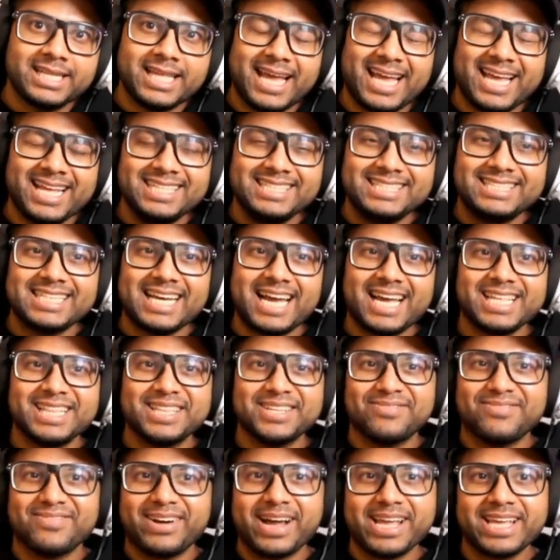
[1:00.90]
and
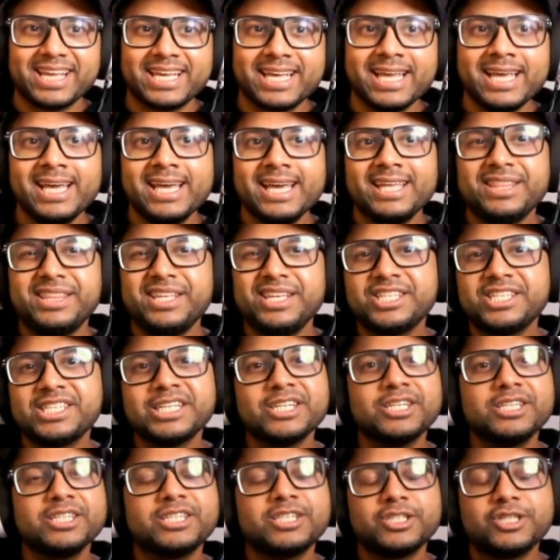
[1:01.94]
Dynamite. These
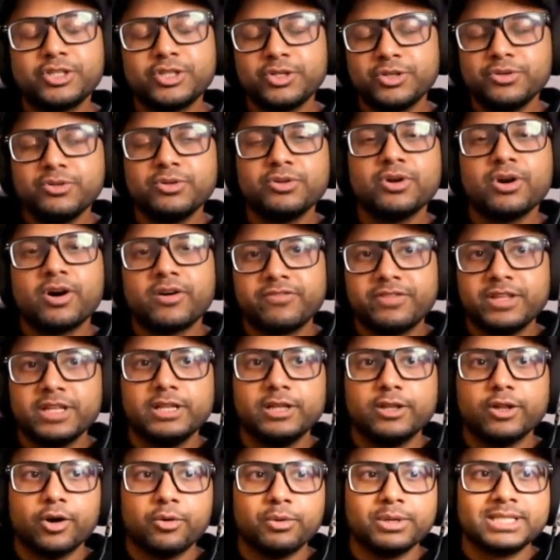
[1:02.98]
are the 2 of the
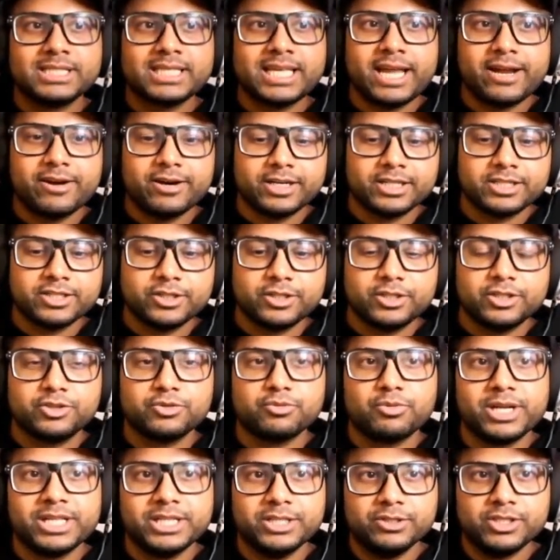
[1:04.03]
lowest characters
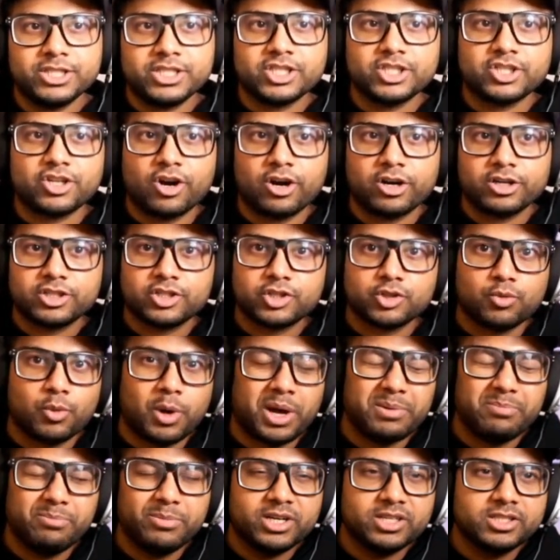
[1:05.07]
when you start
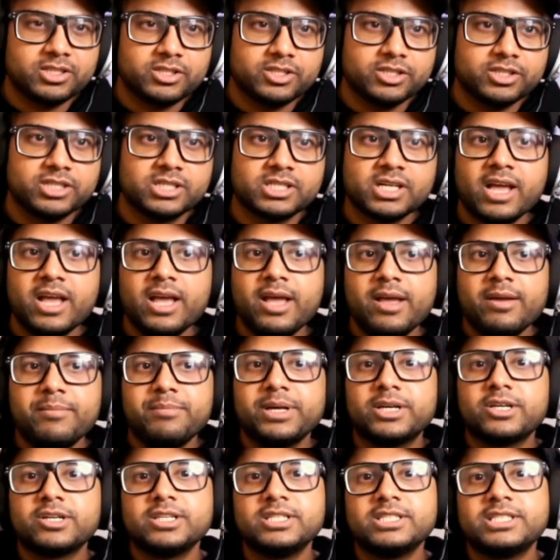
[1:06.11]
Squad Busters
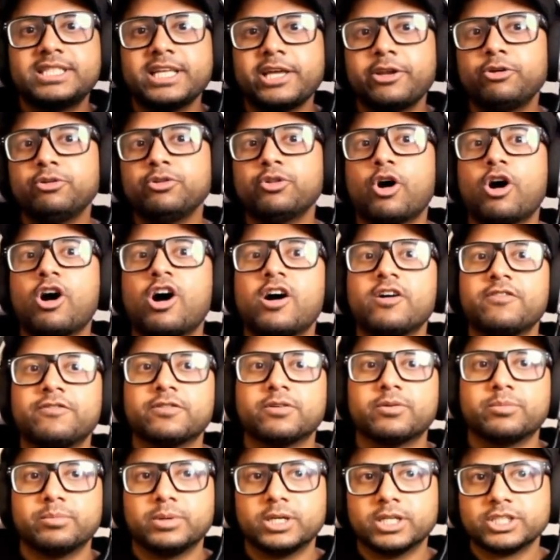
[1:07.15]
because they don't offer
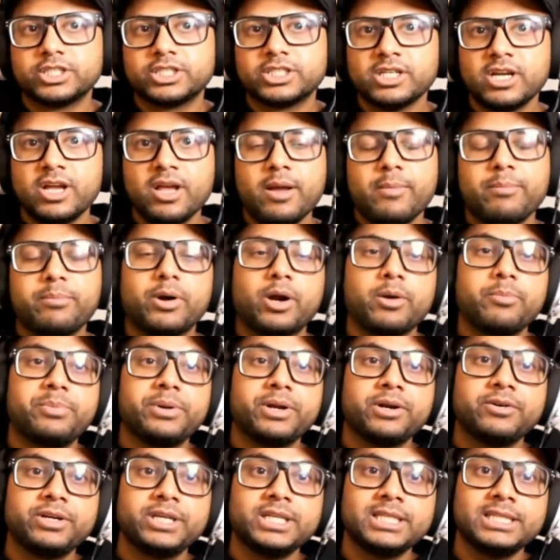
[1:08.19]
much.
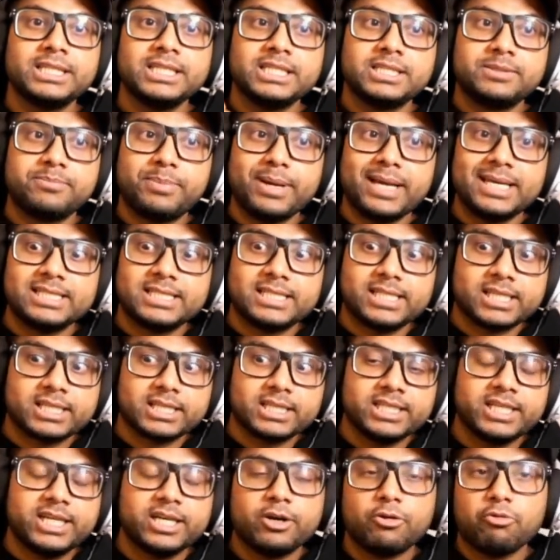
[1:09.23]
Barbarian is
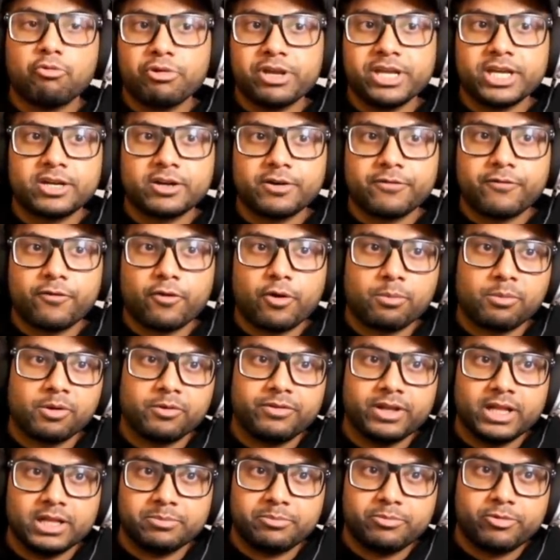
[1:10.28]
basically a weaker form of
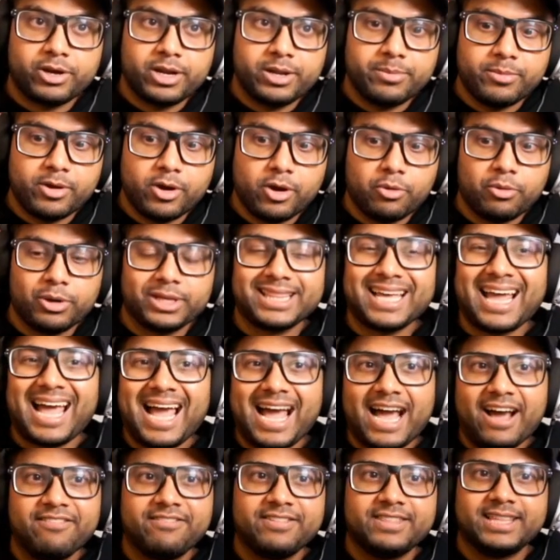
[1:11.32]
El Primo with
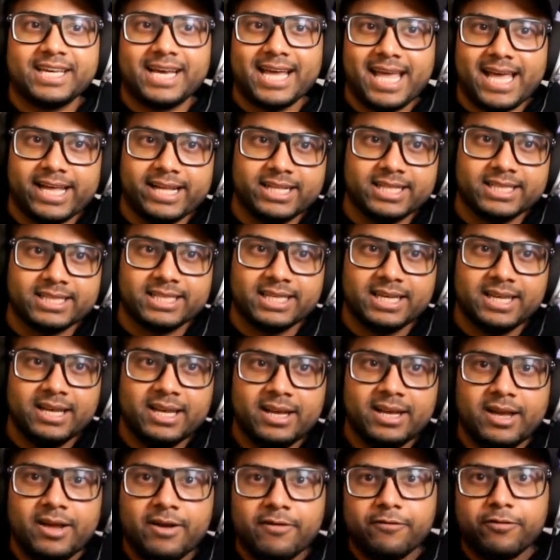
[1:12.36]
half the health.
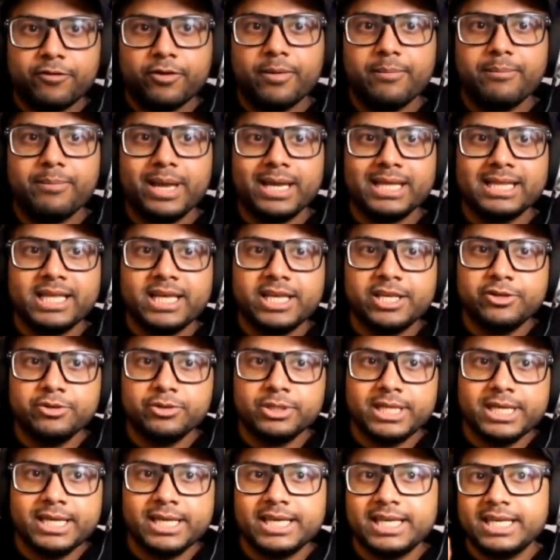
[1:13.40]
For a melee
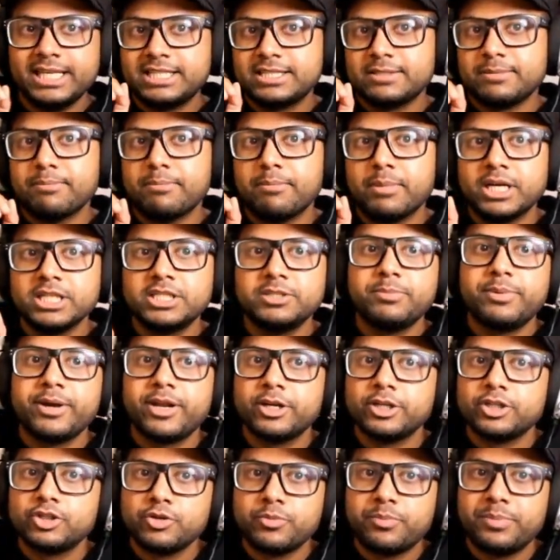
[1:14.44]
unit, it's much
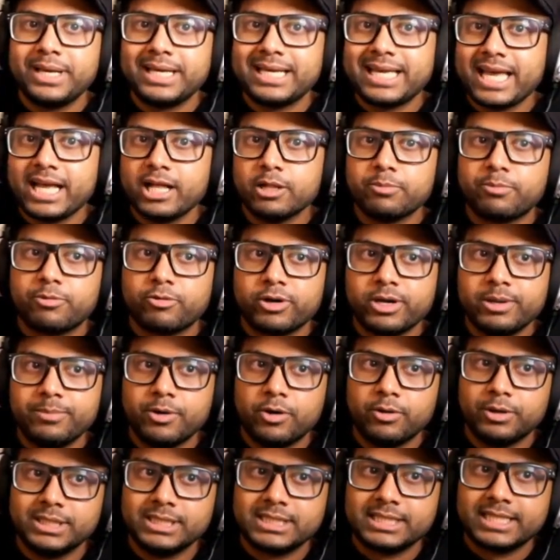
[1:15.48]
better to pick El
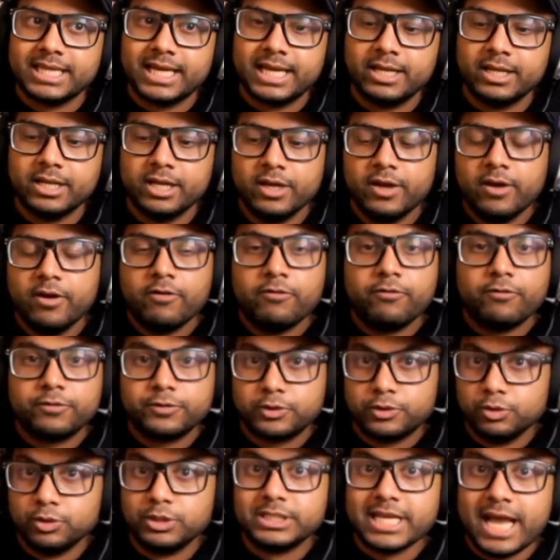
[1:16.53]
Primo instead
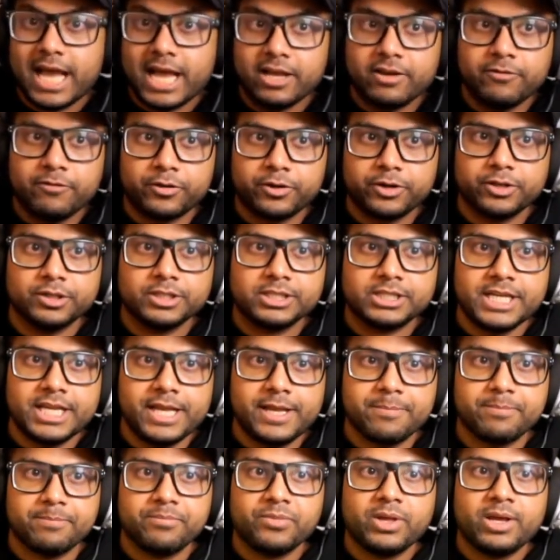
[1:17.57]
to tank for your
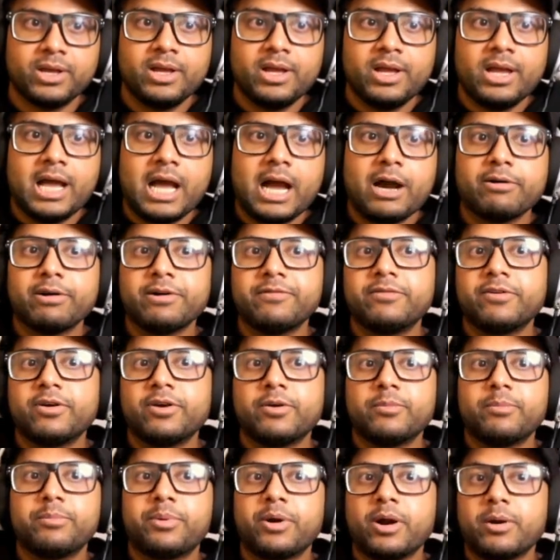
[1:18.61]
team.
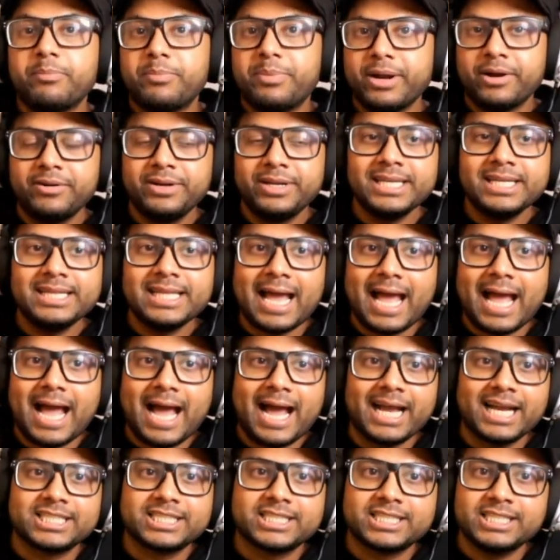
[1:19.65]
However, Barbarian
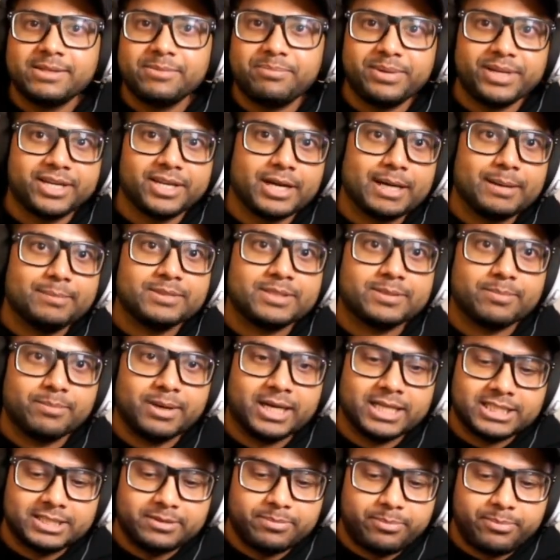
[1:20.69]
actually becomes
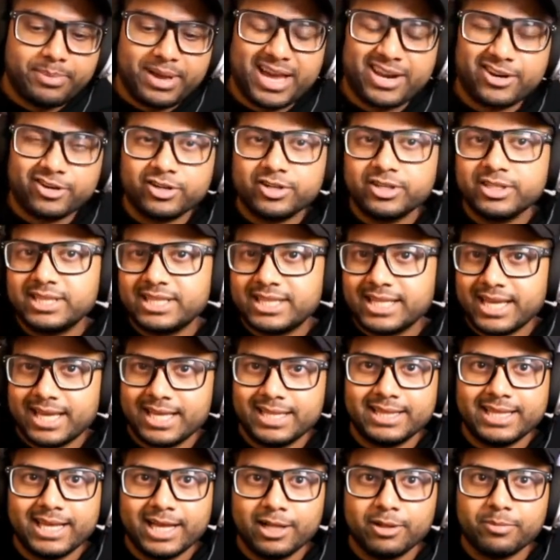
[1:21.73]
much better
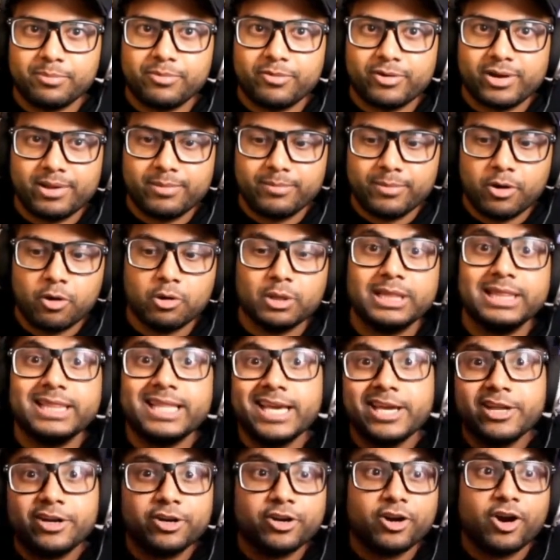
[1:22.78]
than El Primo
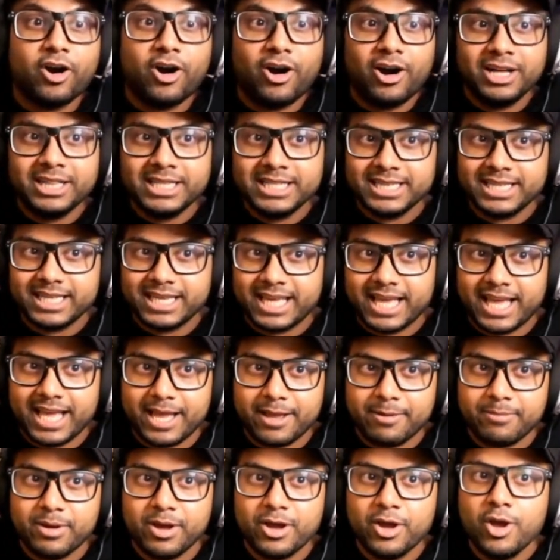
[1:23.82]
later on in the
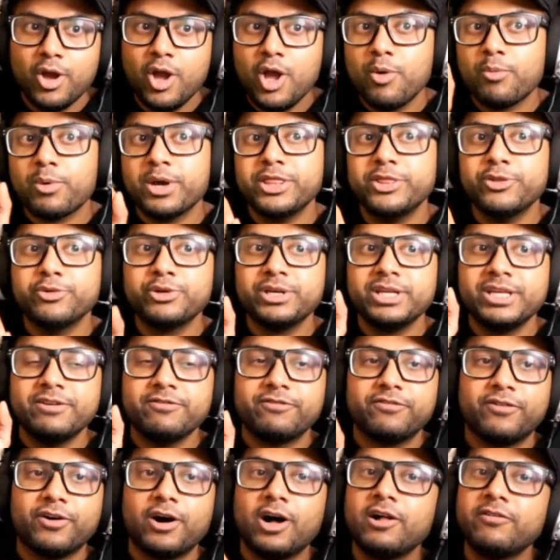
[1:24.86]
game when you
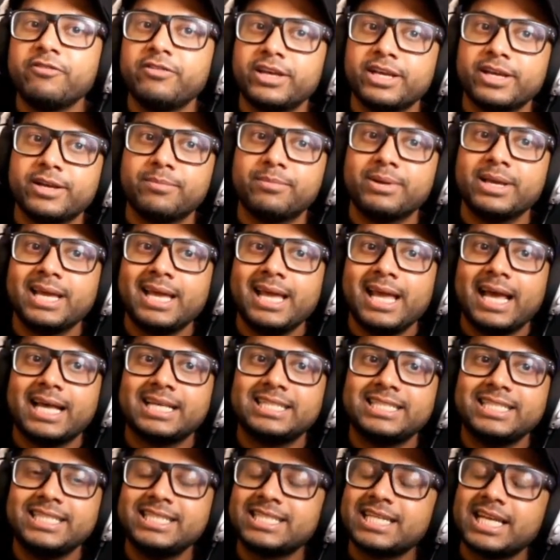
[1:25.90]
evolve him,
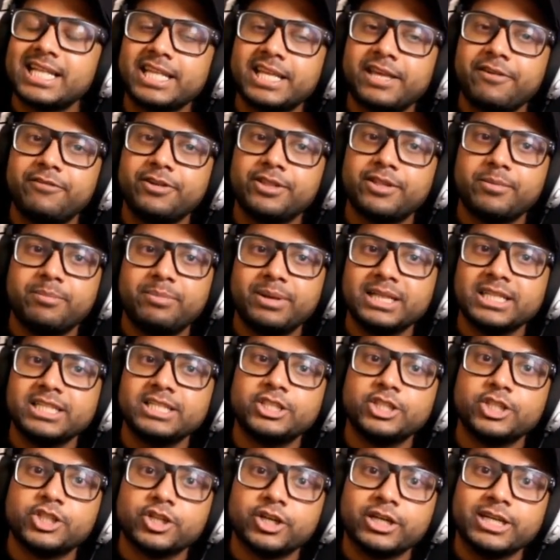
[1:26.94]
as he's going to give you the ability
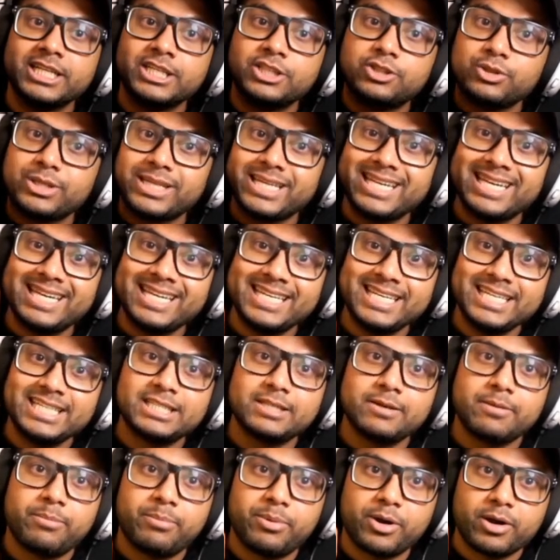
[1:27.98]
to turn into Elite
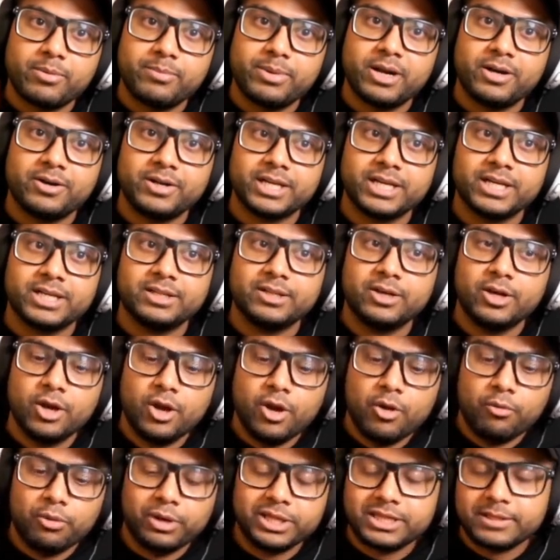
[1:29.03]
Barbarian
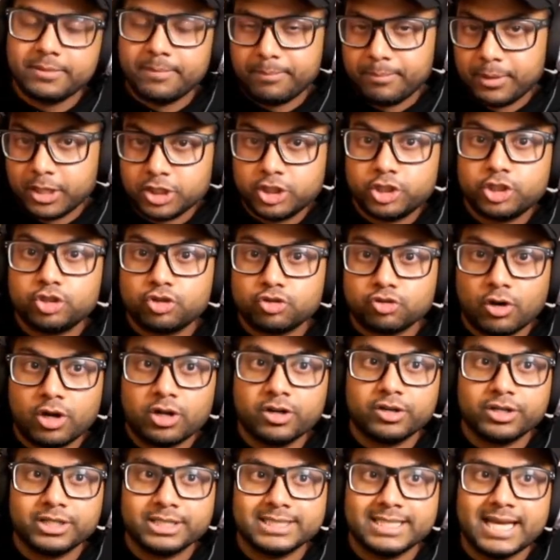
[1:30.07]
with much
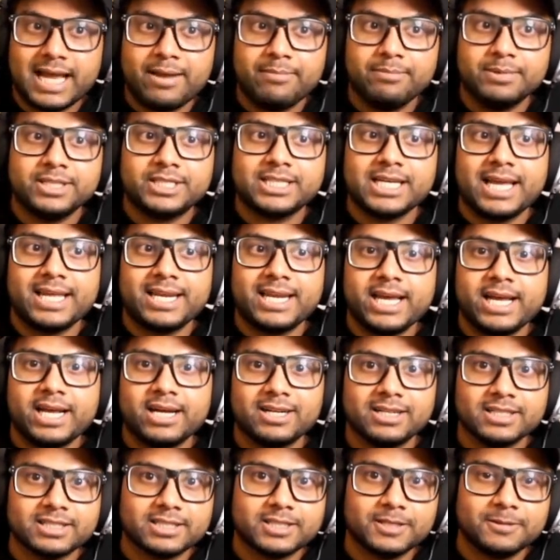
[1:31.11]
stronger damage and
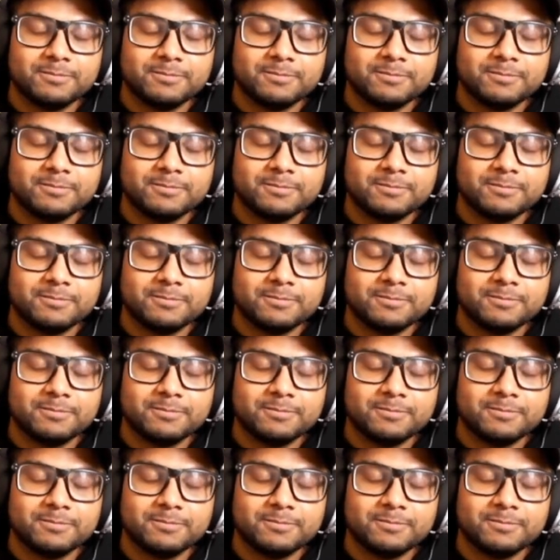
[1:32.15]
health.